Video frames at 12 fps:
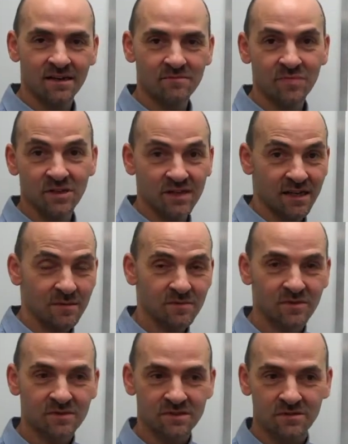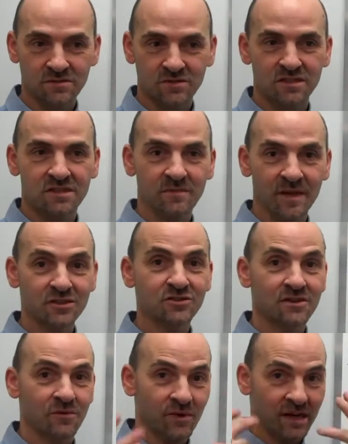building up to it, so just to make sure
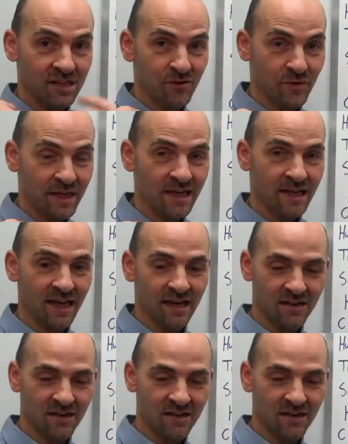that when I do eat again,